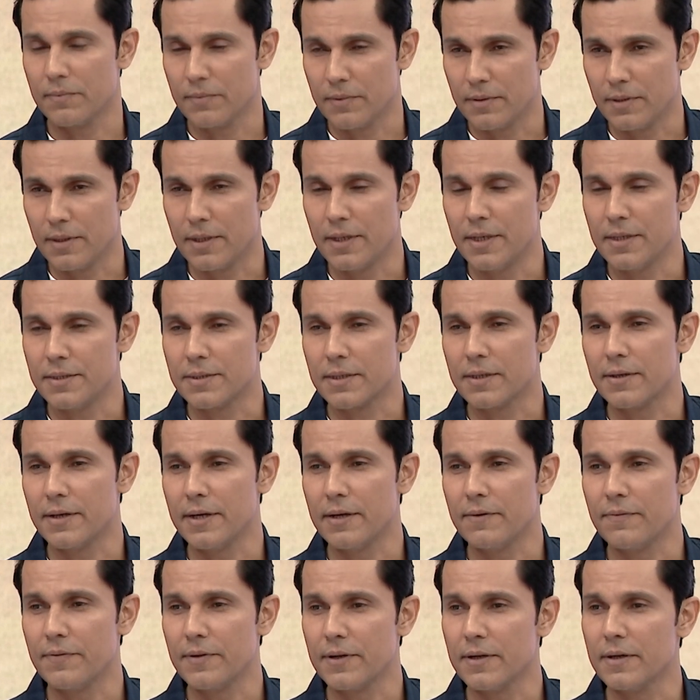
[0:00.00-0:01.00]
he's a
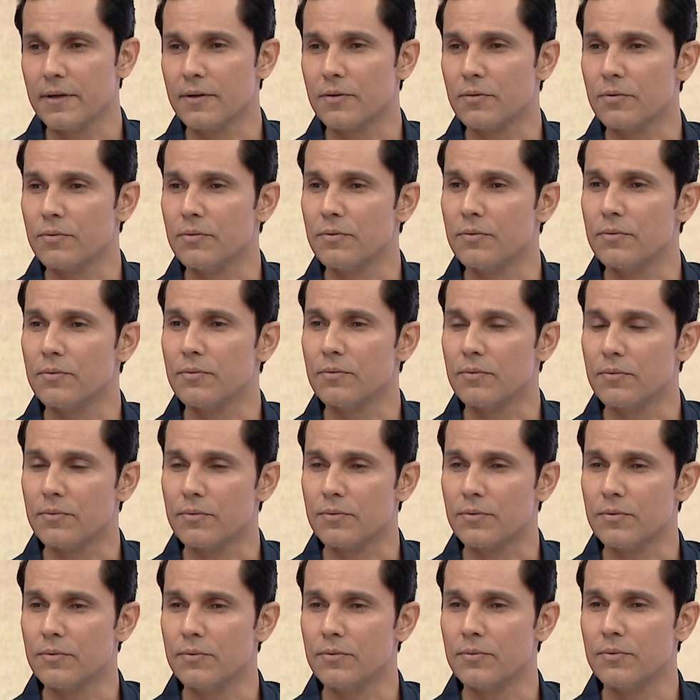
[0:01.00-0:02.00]
great figure to,
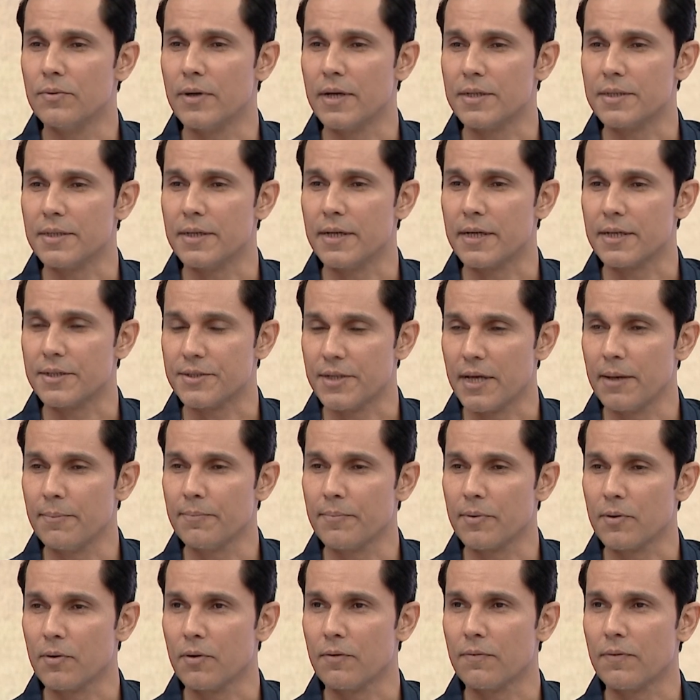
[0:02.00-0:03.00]
to as an
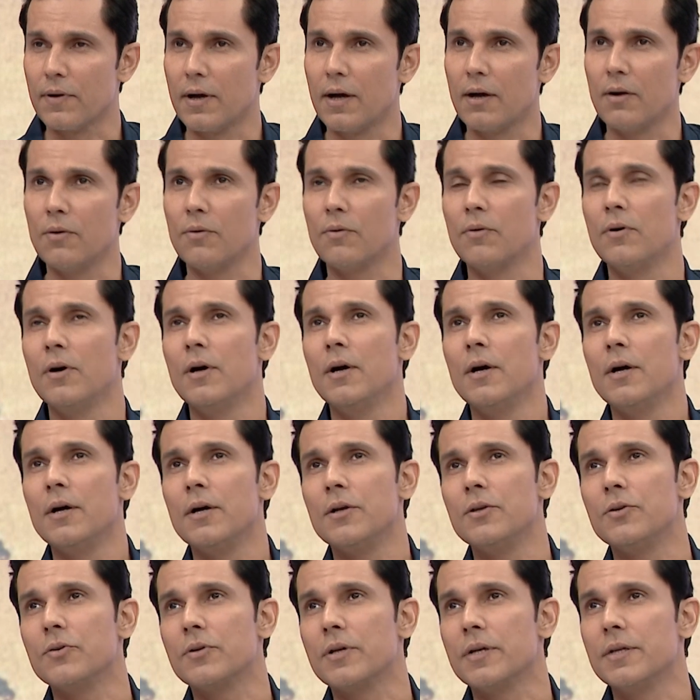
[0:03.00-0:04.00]
example of how
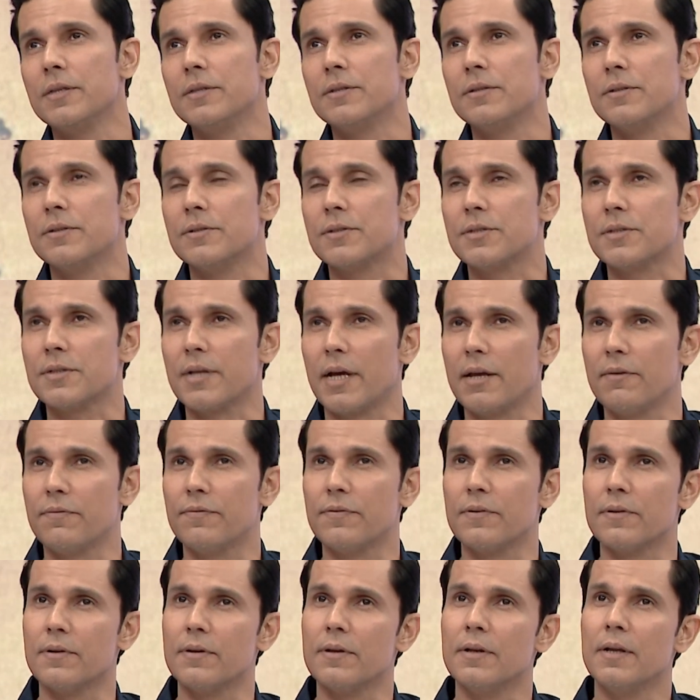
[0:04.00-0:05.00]
you can
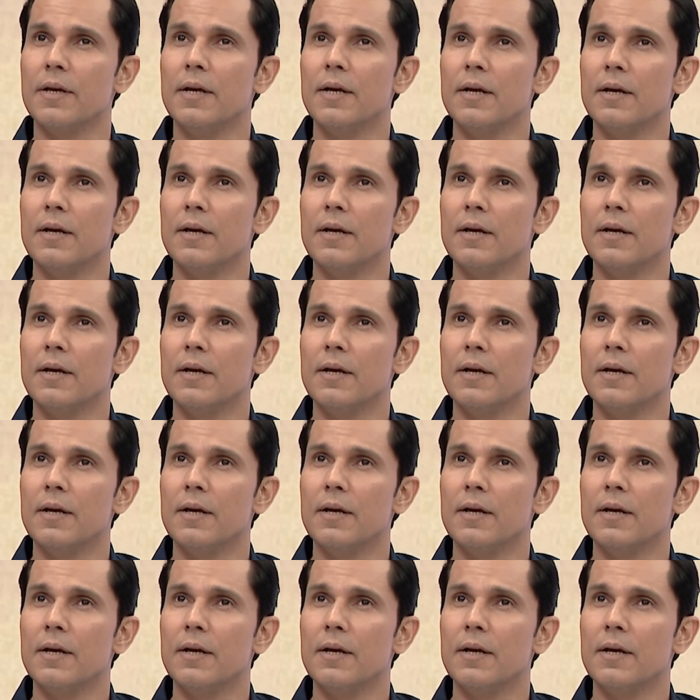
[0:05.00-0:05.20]
stifle